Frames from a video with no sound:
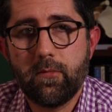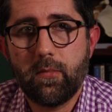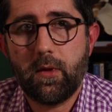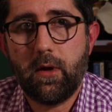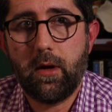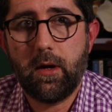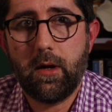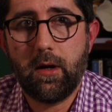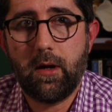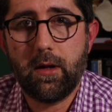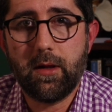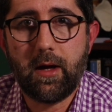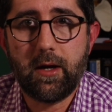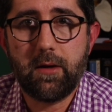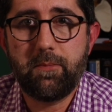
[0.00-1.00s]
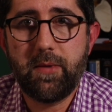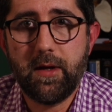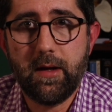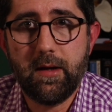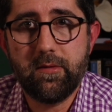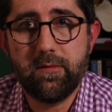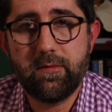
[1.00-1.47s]
a lot of
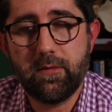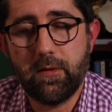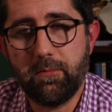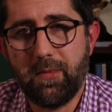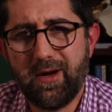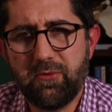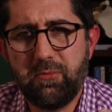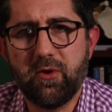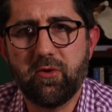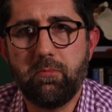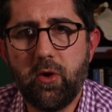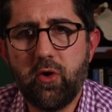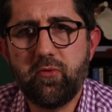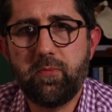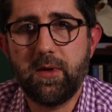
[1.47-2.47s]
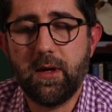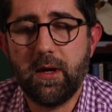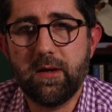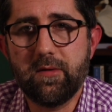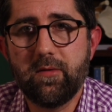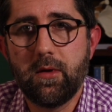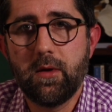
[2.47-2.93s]
PAs, in my experience, most
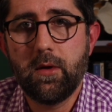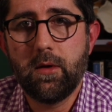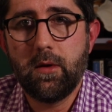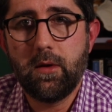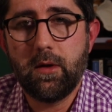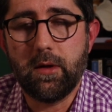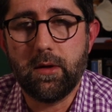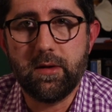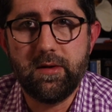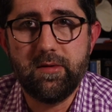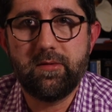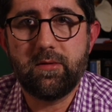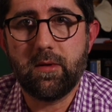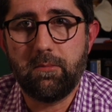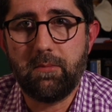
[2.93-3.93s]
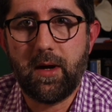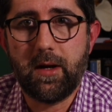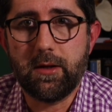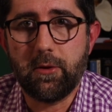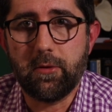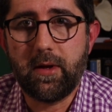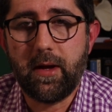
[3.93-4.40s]
PAs, at least in my
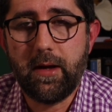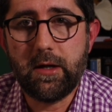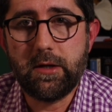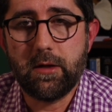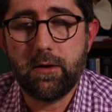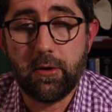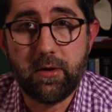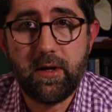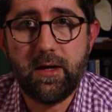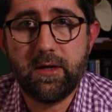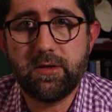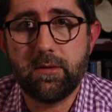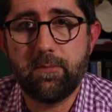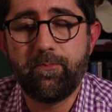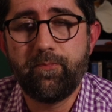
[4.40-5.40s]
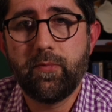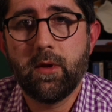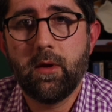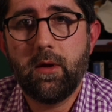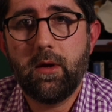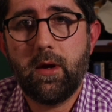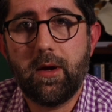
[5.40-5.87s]
location,
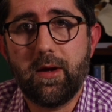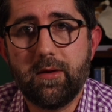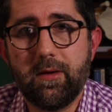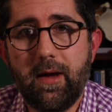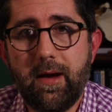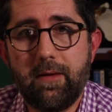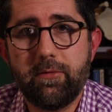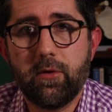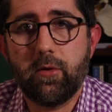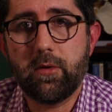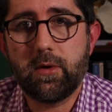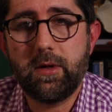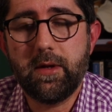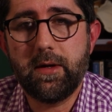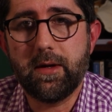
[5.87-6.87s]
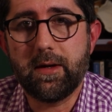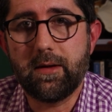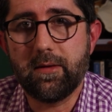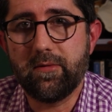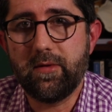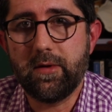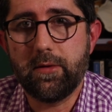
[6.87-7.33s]
have their own
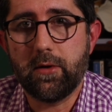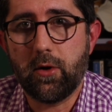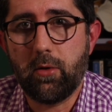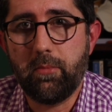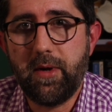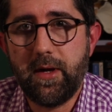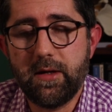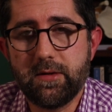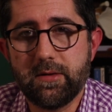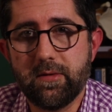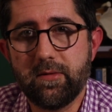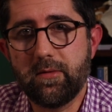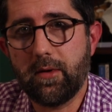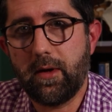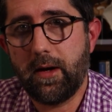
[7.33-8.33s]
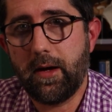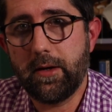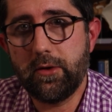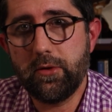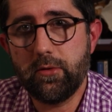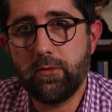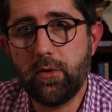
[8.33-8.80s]
clinic and see their own patients. I
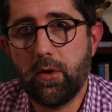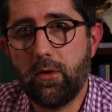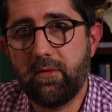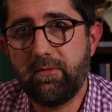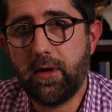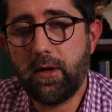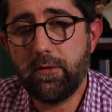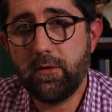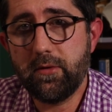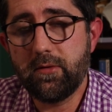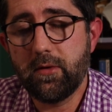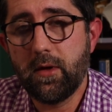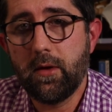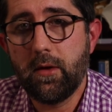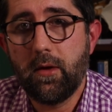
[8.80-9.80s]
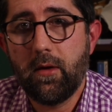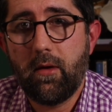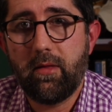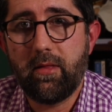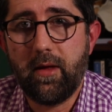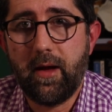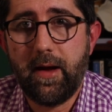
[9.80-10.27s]
do know of others
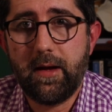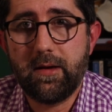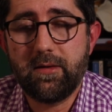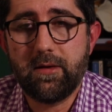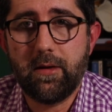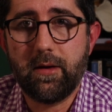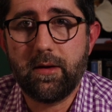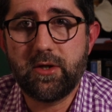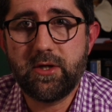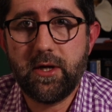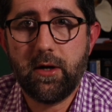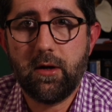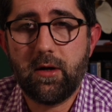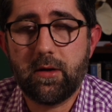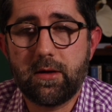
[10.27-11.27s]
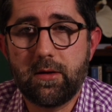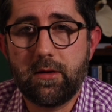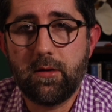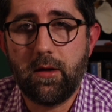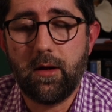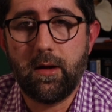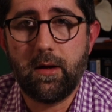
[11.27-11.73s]
that share
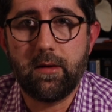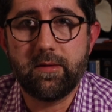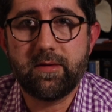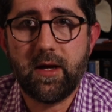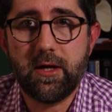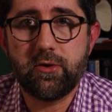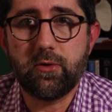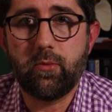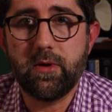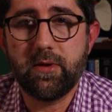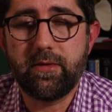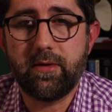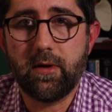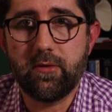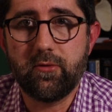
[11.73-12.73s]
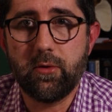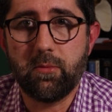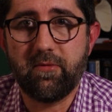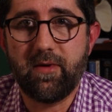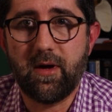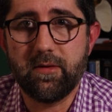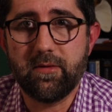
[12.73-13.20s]
a schedule with their
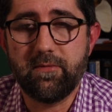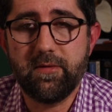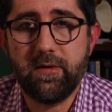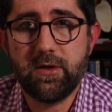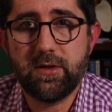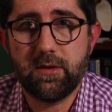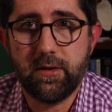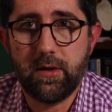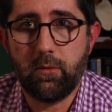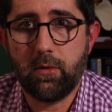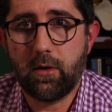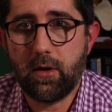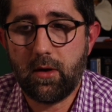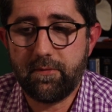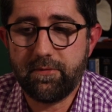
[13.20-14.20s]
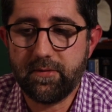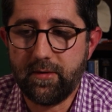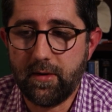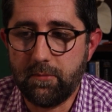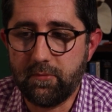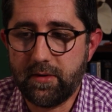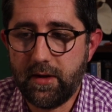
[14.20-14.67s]
supervising physician. They work off the
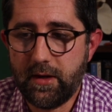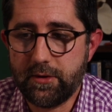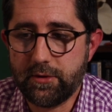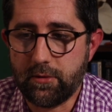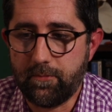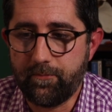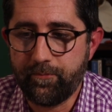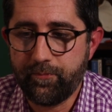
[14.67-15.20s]
same schedule.